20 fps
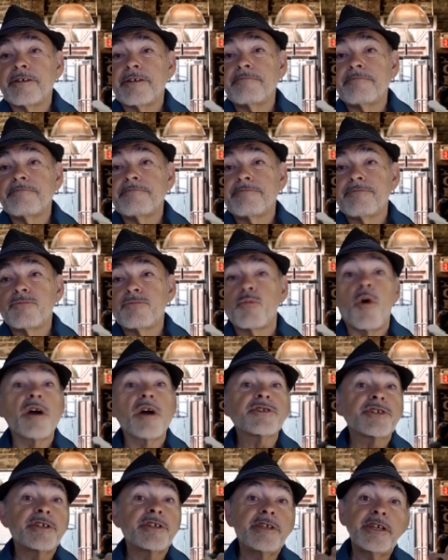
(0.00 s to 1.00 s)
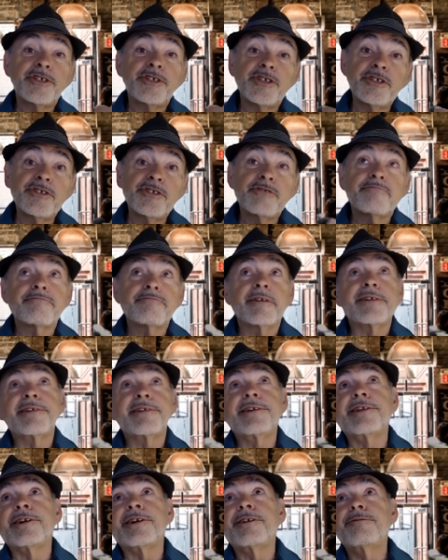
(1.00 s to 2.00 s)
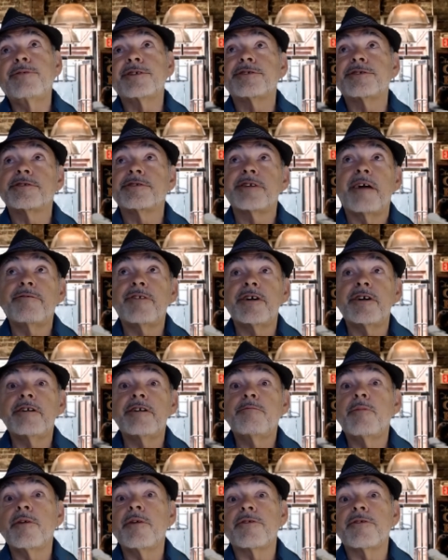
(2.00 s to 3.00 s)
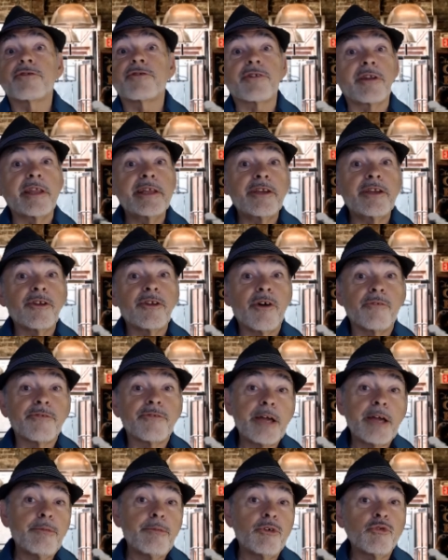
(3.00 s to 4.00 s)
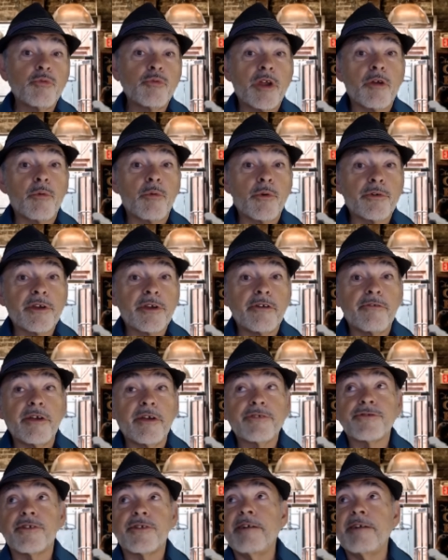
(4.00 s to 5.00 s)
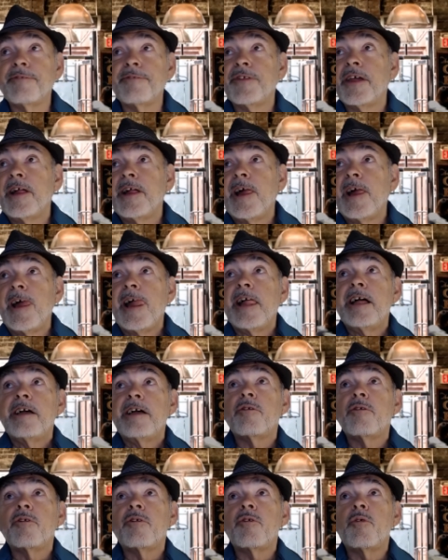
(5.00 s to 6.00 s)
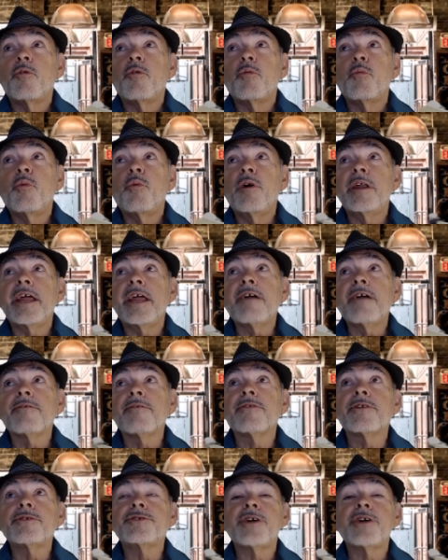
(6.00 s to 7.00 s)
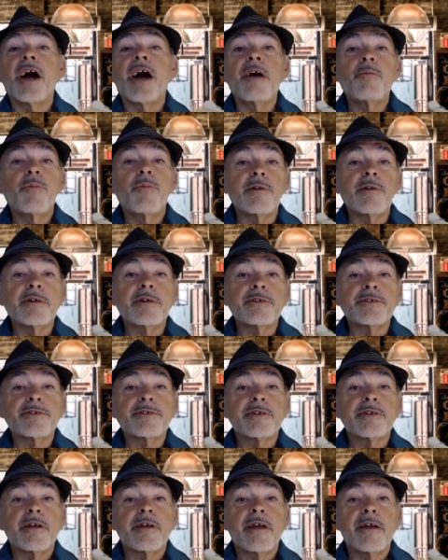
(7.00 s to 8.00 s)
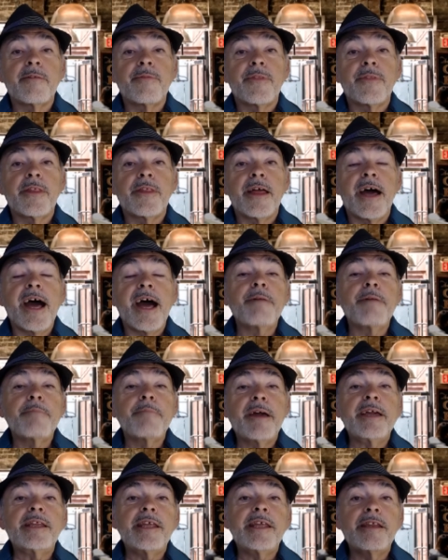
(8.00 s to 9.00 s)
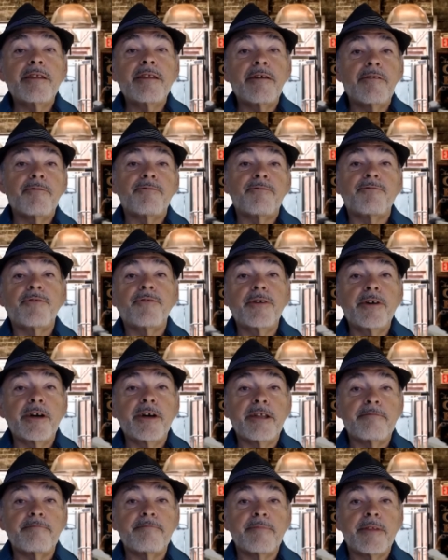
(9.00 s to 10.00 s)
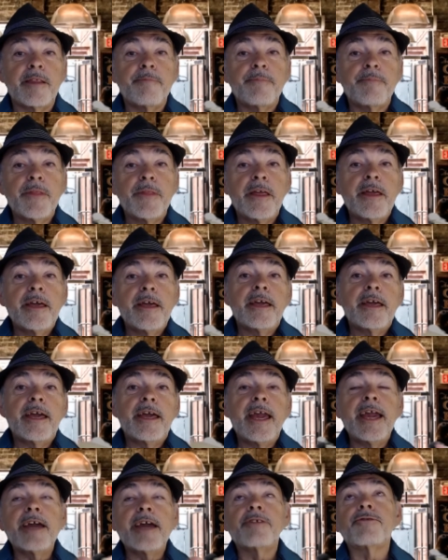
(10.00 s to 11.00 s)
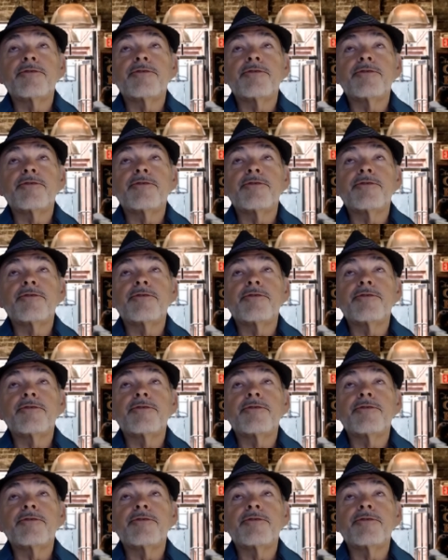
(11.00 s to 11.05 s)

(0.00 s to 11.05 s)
washing dishes, which I've done, whether it's cleaning off tables when I worked at a restaurant. Whatever the job was, I made it fun. And